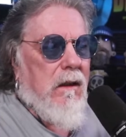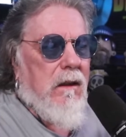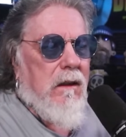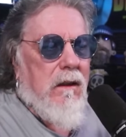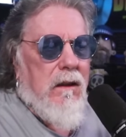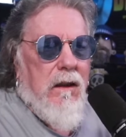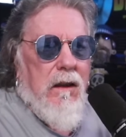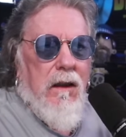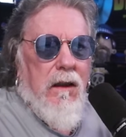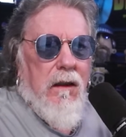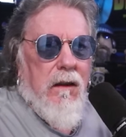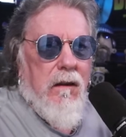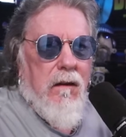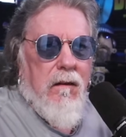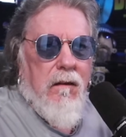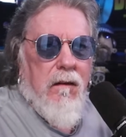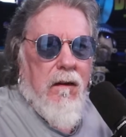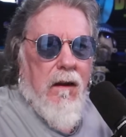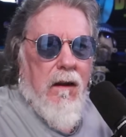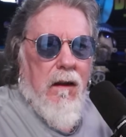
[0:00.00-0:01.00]
She
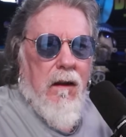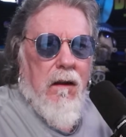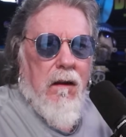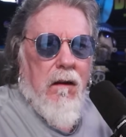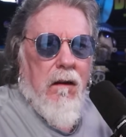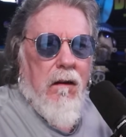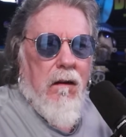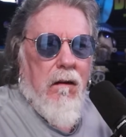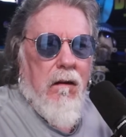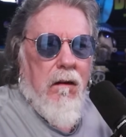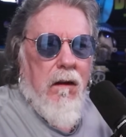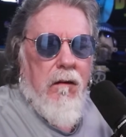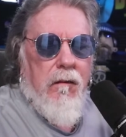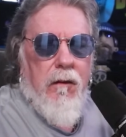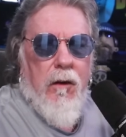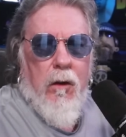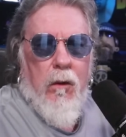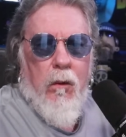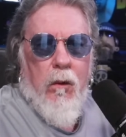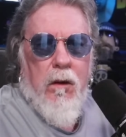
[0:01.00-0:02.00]
is
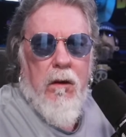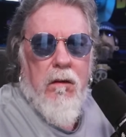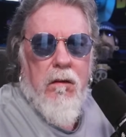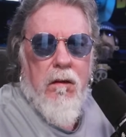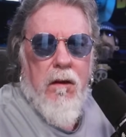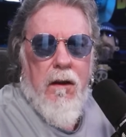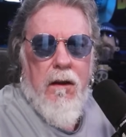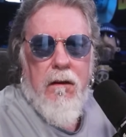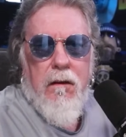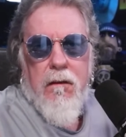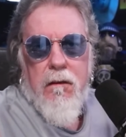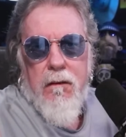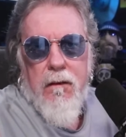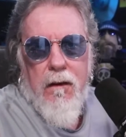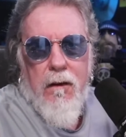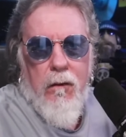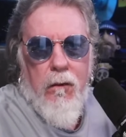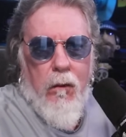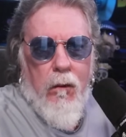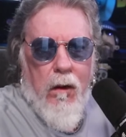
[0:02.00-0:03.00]
leaving Quartzsite,
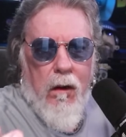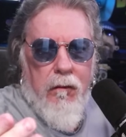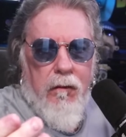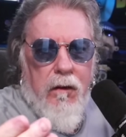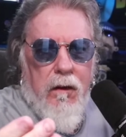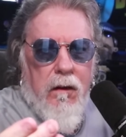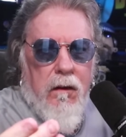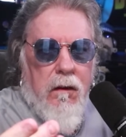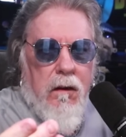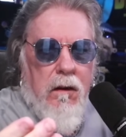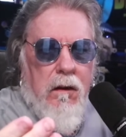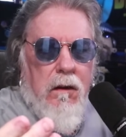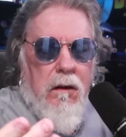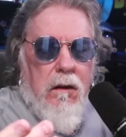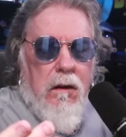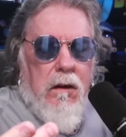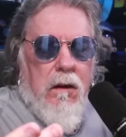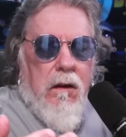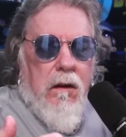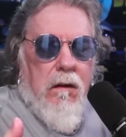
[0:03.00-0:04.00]
so go over and
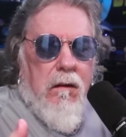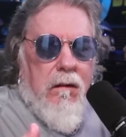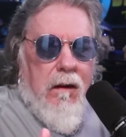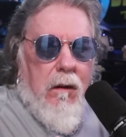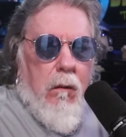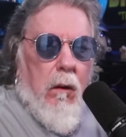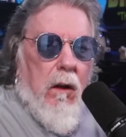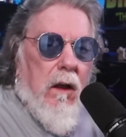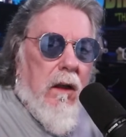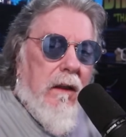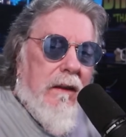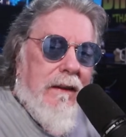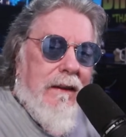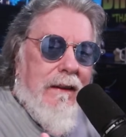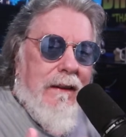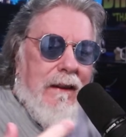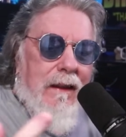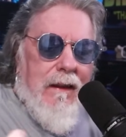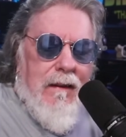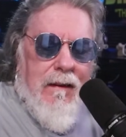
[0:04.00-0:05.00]
see where
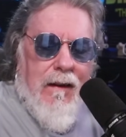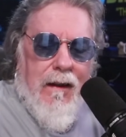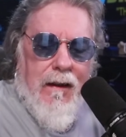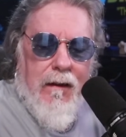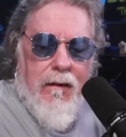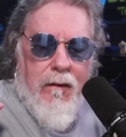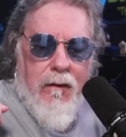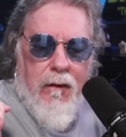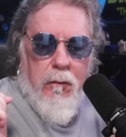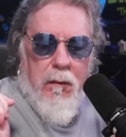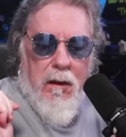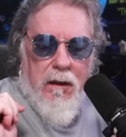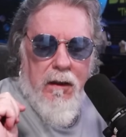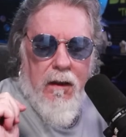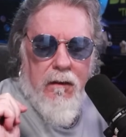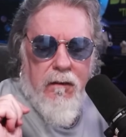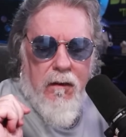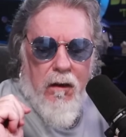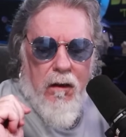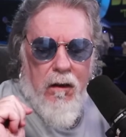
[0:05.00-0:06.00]
she's headed But
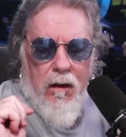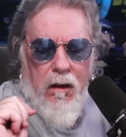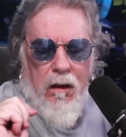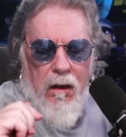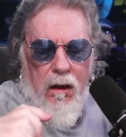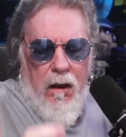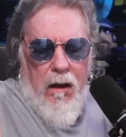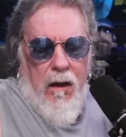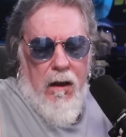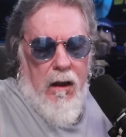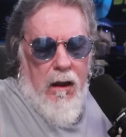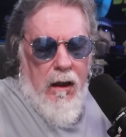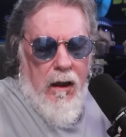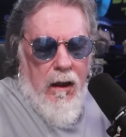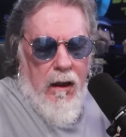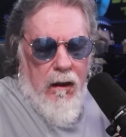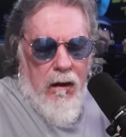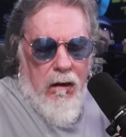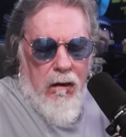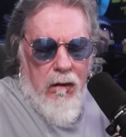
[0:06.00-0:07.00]
yes, her
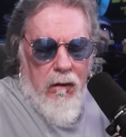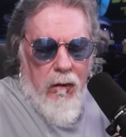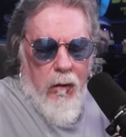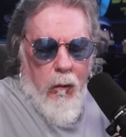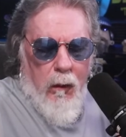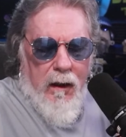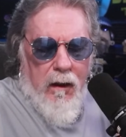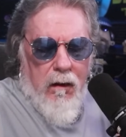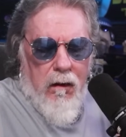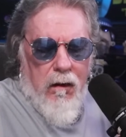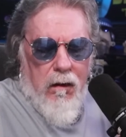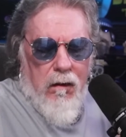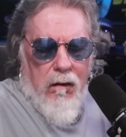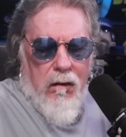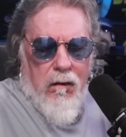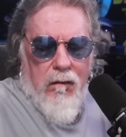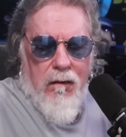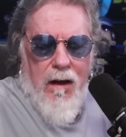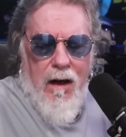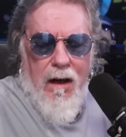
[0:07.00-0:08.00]
and her little wiener
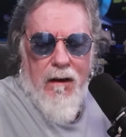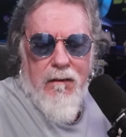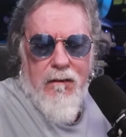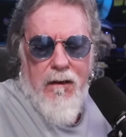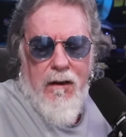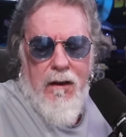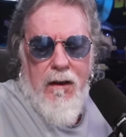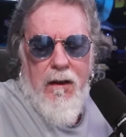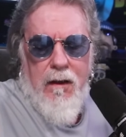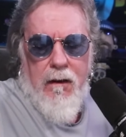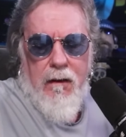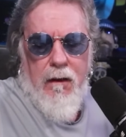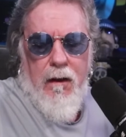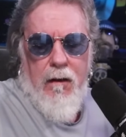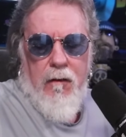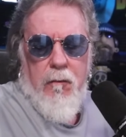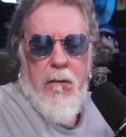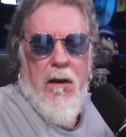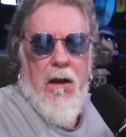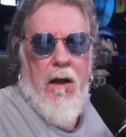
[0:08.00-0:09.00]
dog, Roxy,
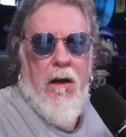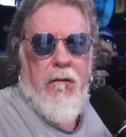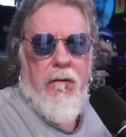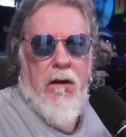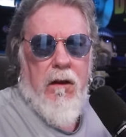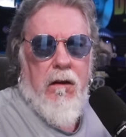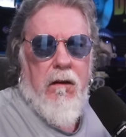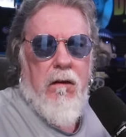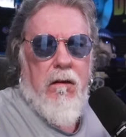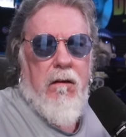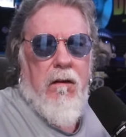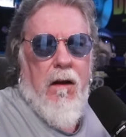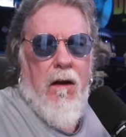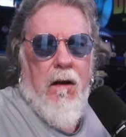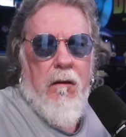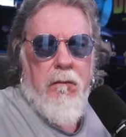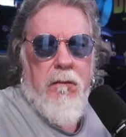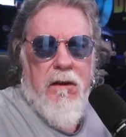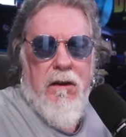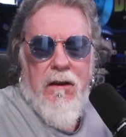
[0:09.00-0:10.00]
they've been having a good
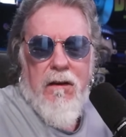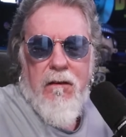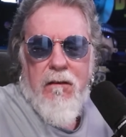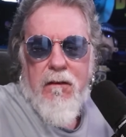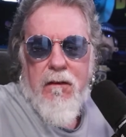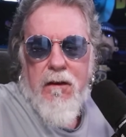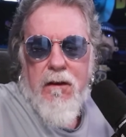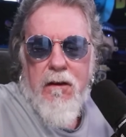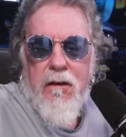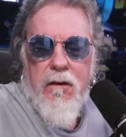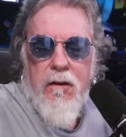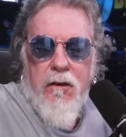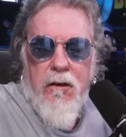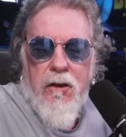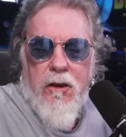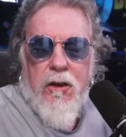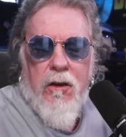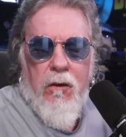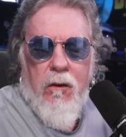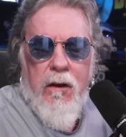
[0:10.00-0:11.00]
time just
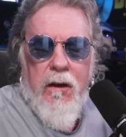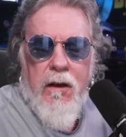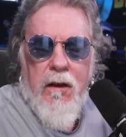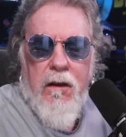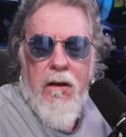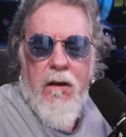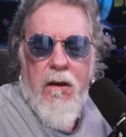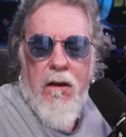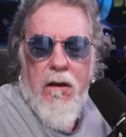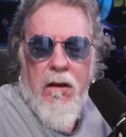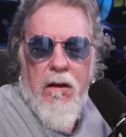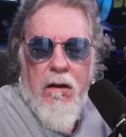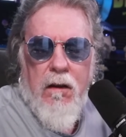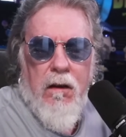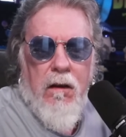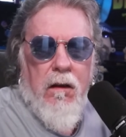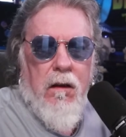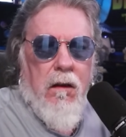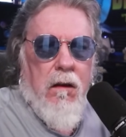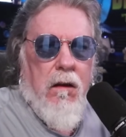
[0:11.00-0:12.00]
enjoying
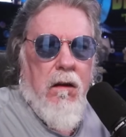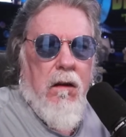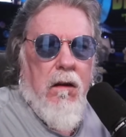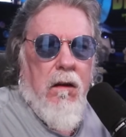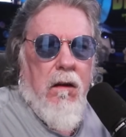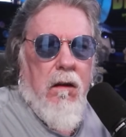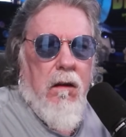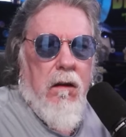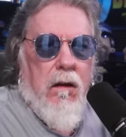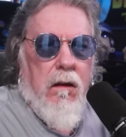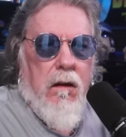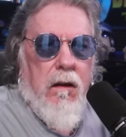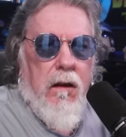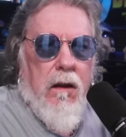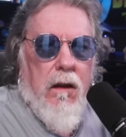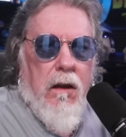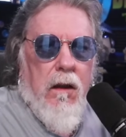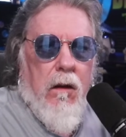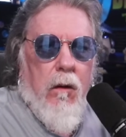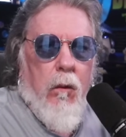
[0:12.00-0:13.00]

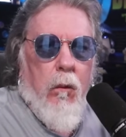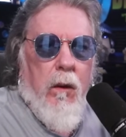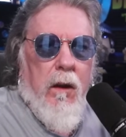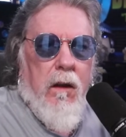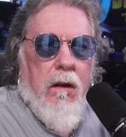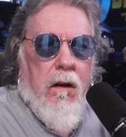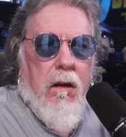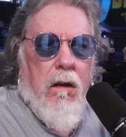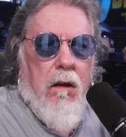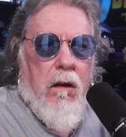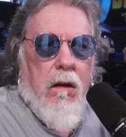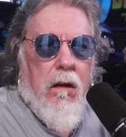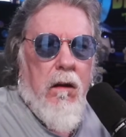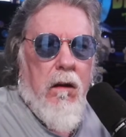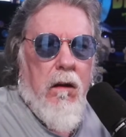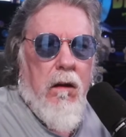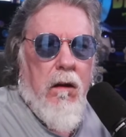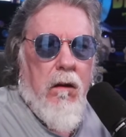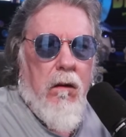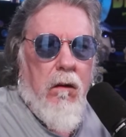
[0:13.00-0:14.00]
the winter
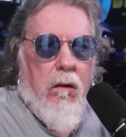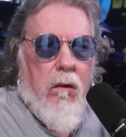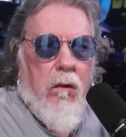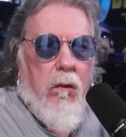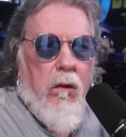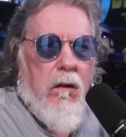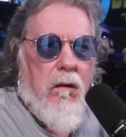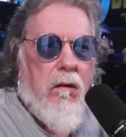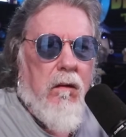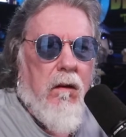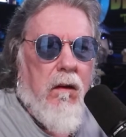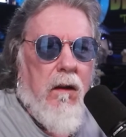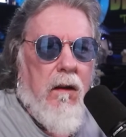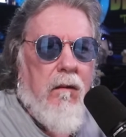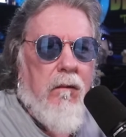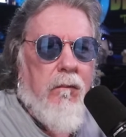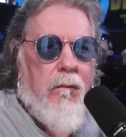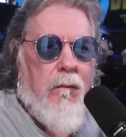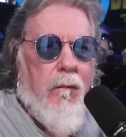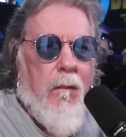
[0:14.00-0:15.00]
in
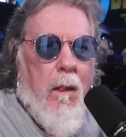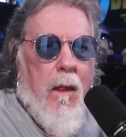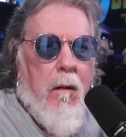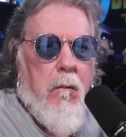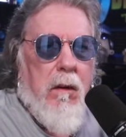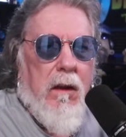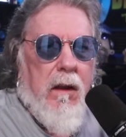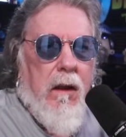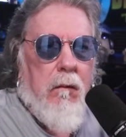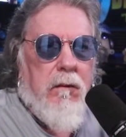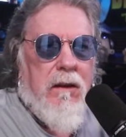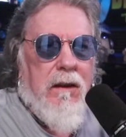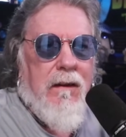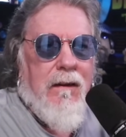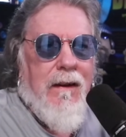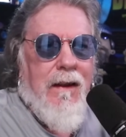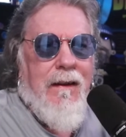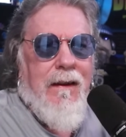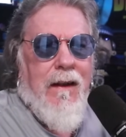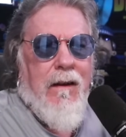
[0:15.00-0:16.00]
Quartzsite. But yep, she's
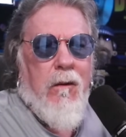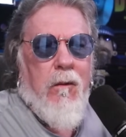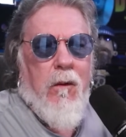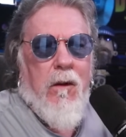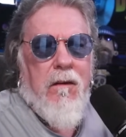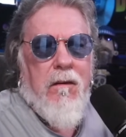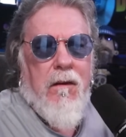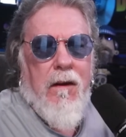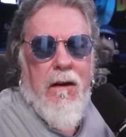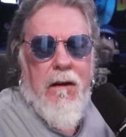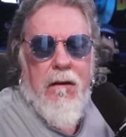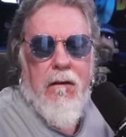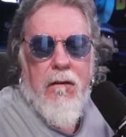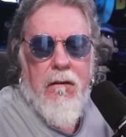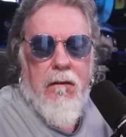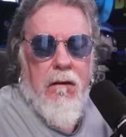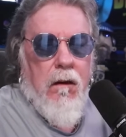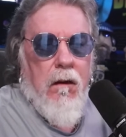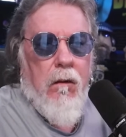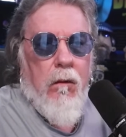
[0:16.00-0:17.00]
heading out of Quartzsite.
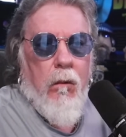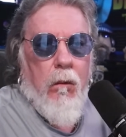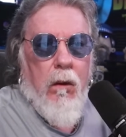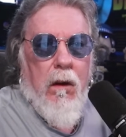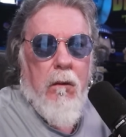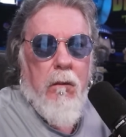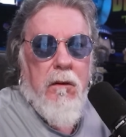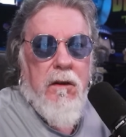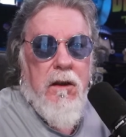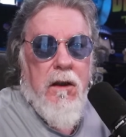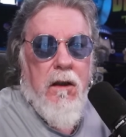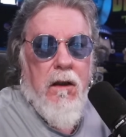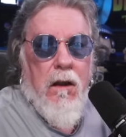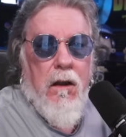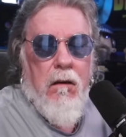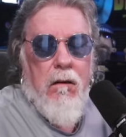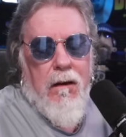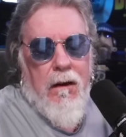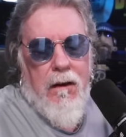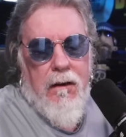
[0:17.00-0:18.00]
So where will she
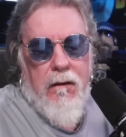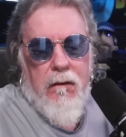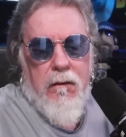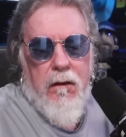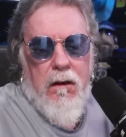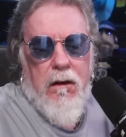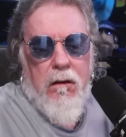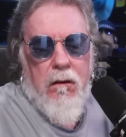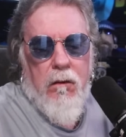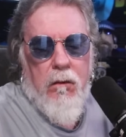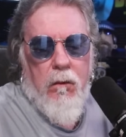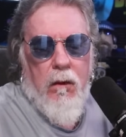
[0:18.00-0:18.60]
go? I don't know.